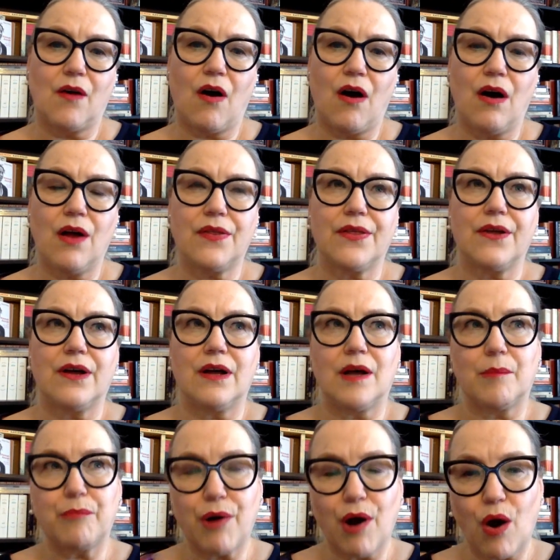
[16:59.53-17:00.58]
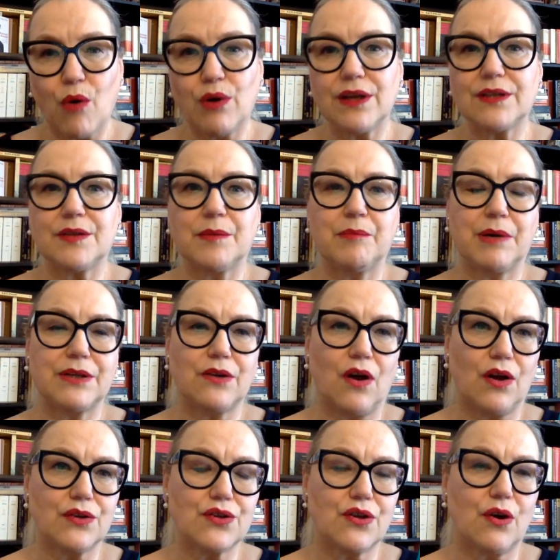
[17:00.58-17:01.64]
author, a poet, but
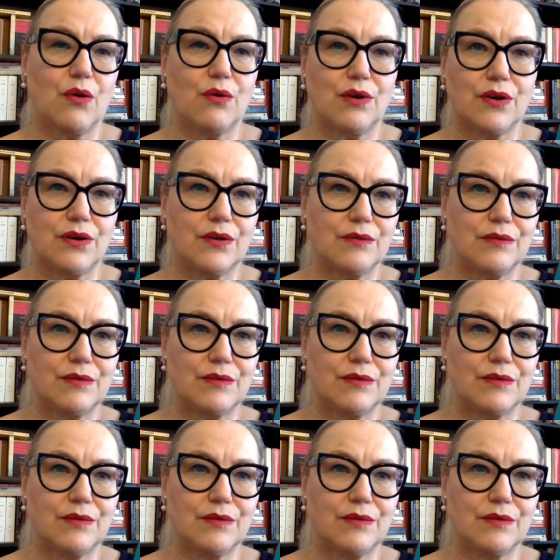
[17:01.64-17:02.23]
also a,